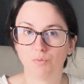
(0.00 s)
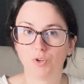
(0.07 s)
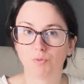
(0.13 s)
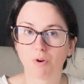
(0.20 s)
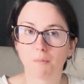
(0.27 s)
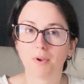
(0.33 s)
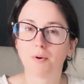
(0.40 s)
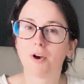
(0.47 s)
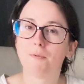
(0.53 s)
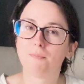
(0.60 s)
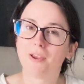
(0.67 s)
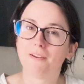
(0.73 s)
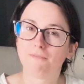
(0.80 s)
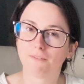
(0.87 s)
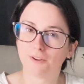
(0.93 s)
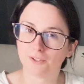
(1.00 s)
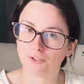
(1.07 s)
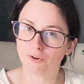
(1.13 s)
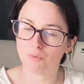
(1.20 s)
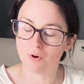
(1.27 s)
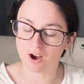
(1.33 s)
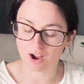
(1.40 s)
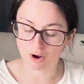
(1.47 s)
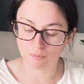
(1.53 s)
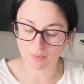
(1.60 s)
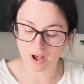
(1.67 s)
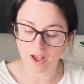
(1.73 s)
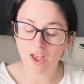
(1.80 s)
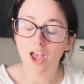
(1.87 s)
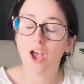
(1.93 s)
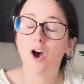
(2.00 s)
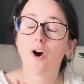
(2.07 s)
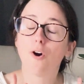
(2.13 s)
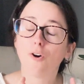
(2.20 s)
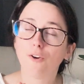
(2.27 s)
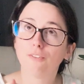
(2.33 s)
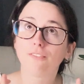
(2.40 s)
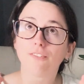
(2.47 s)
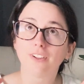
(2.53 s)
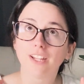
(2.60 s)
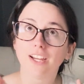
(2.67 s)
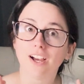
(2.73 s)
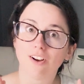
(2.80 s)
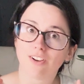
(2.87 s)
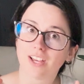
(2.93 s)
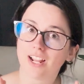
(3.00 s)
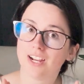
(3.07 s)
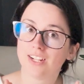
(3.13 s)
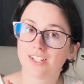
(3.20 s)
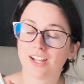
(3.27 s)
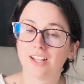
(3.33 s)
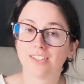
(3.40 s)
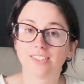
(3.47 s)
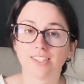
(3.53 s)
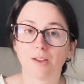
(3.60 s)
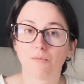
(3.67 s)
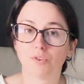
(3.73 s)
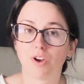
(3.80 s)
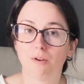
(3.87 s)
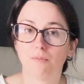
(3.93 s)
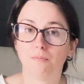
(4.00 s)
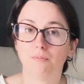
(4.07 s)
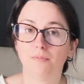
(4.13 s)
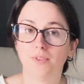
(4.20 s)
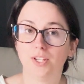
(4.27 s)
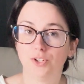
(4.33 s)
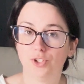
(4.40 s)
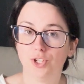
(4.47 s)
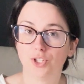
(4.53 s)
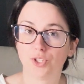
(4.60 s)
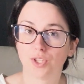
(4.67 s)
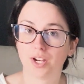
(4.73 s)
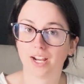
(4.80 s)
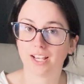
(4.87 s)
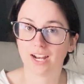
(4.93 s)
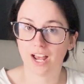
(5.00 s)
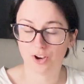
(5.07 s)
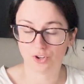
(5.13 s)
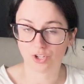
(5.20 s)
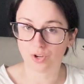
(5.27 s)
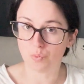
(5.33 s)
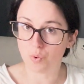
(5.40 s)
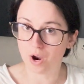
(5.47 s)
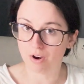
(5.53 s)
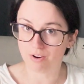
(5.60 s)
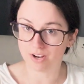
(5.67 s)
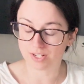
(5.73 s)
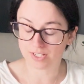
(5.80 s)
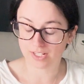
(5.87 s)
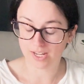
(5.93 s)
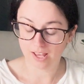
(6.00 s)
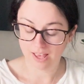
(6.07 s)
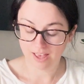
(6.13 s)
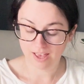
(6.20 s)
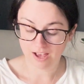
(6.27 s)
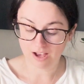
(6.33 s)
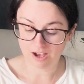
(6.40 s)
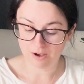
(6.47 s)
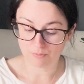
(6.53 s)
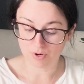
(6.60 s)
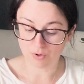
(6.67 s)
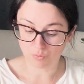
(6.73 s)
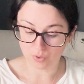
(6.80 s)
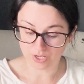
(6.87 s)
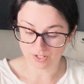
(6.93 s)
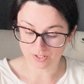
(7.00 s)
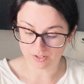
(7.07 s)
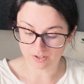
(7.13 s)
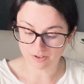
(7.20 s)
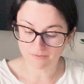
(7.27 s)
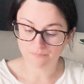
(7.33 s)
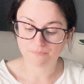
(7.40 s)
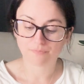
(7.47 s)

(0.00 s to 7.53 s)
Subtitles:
which probably won't be for a little while, but hopefully I'll get it done sometime this year so that I can actually wear it in winter.